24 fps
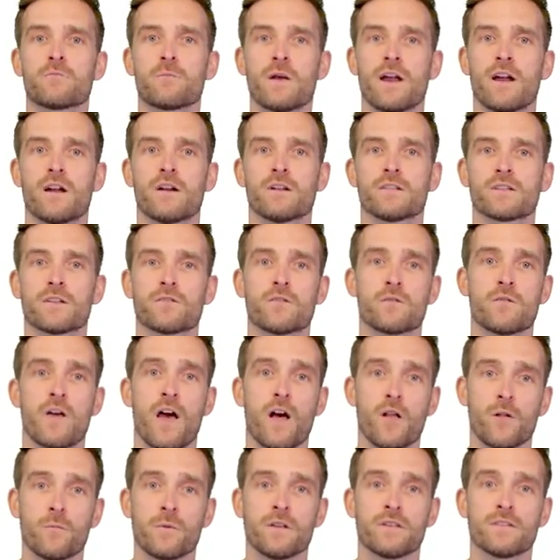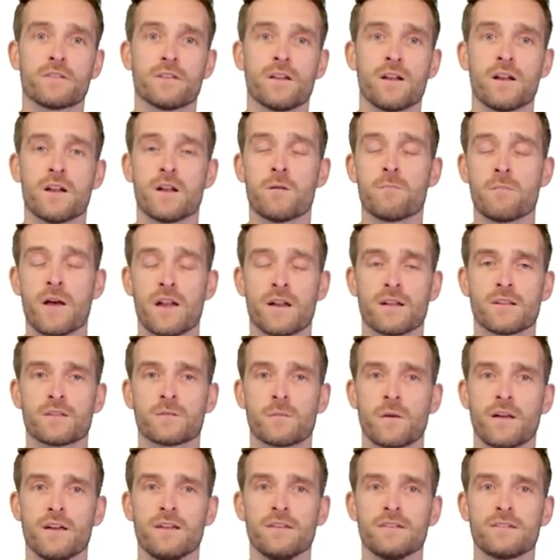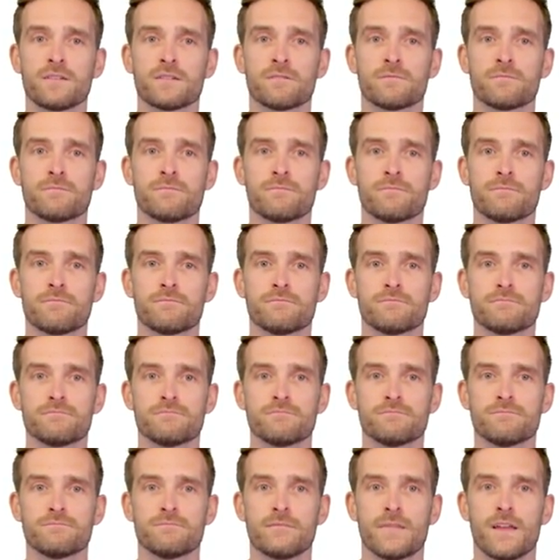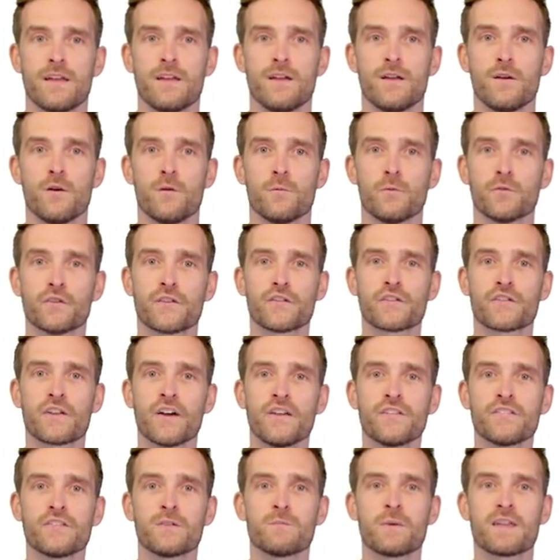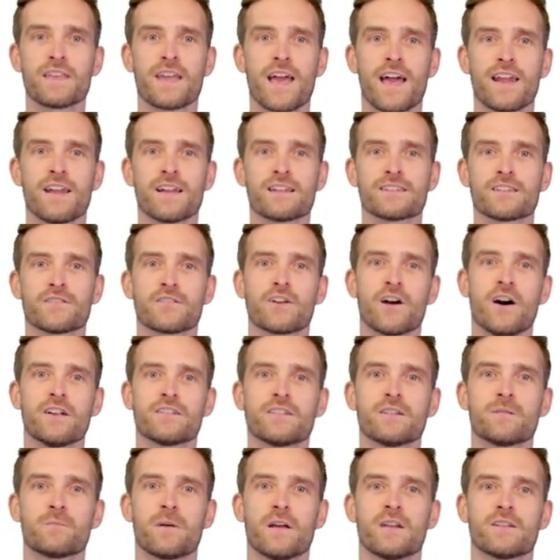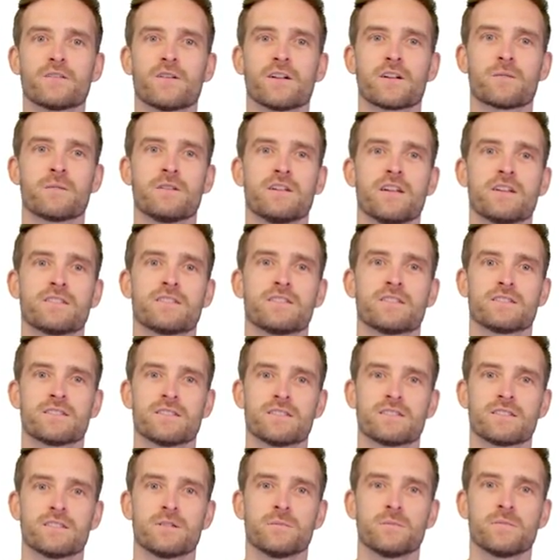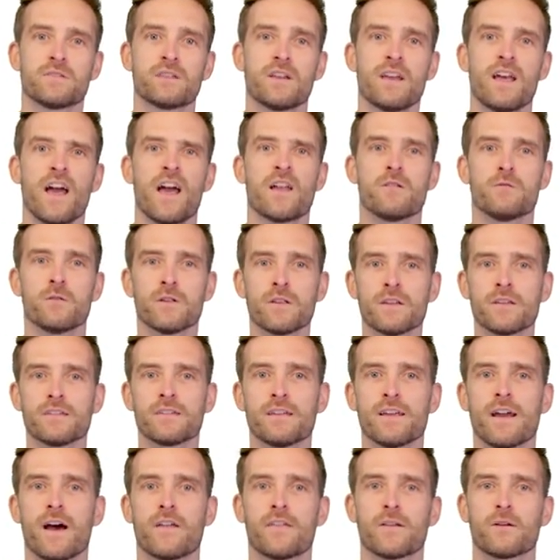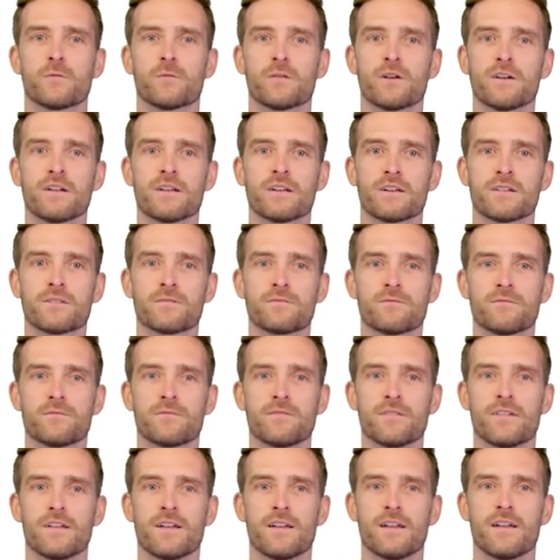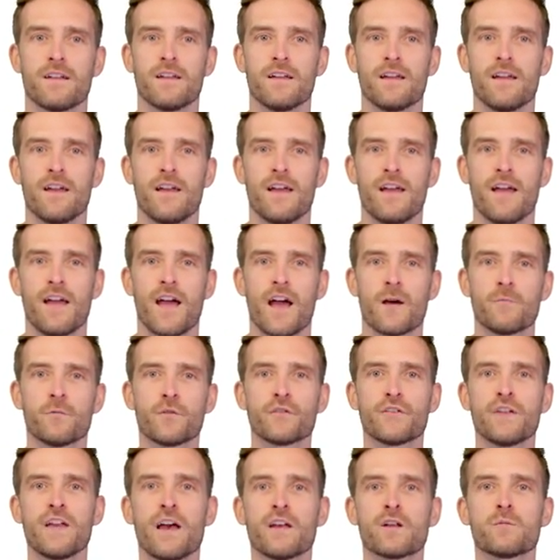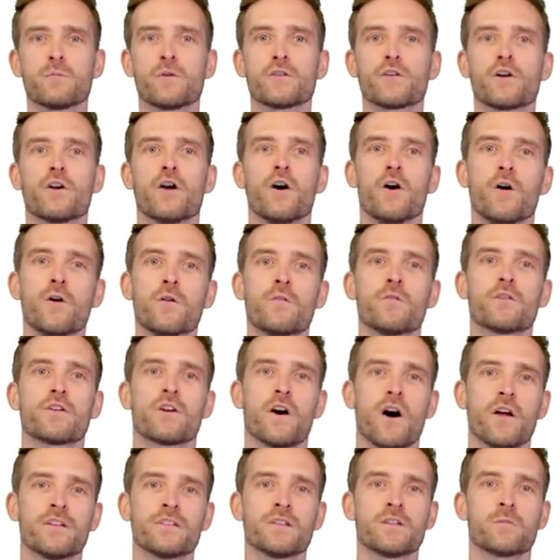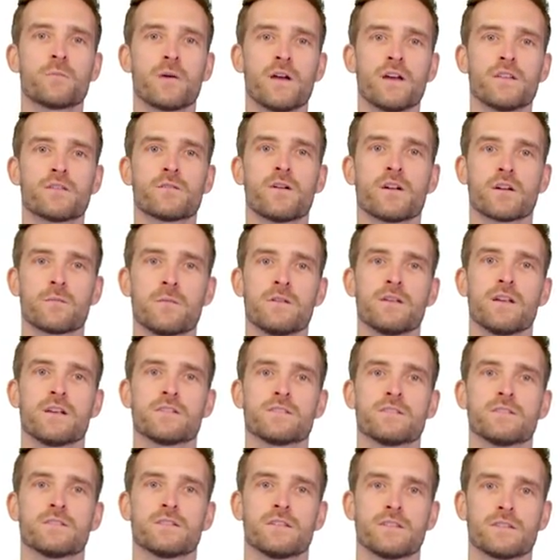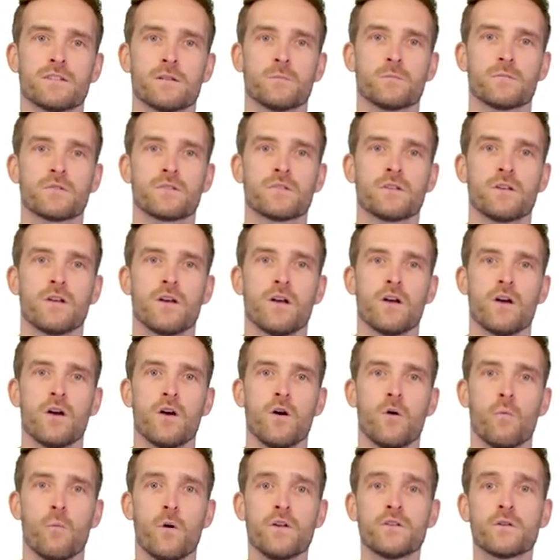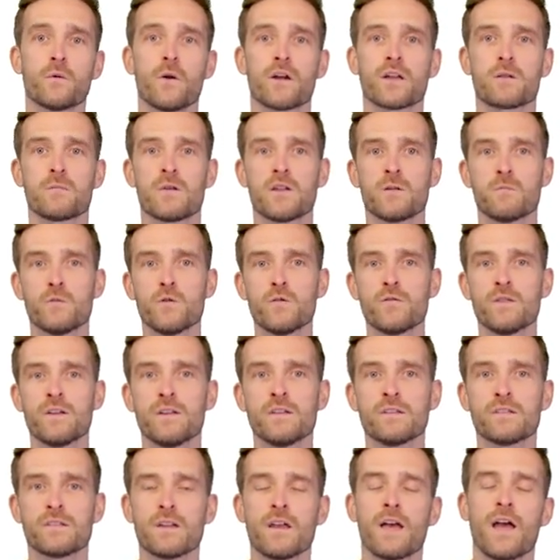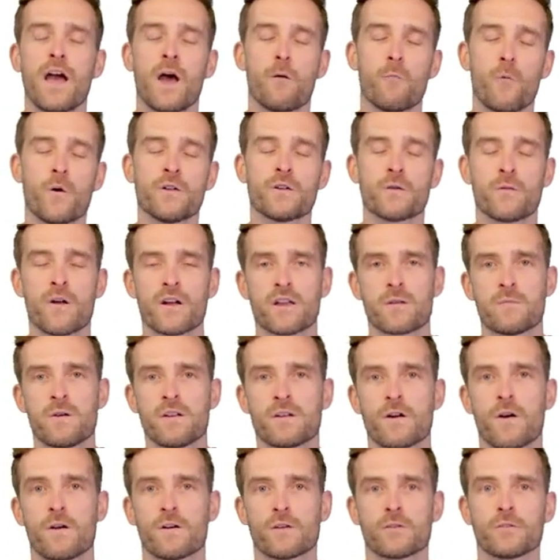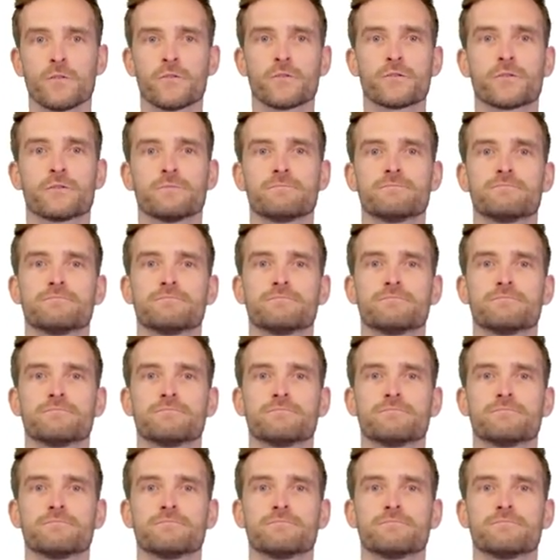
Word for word: pairs of elements in an embedding space, We'll discuss the mechanics of content-based recommendation systems and really see how they work. And we'll see how to build our own content-based recommendation systems, one to recommend movies and one to recommend articles.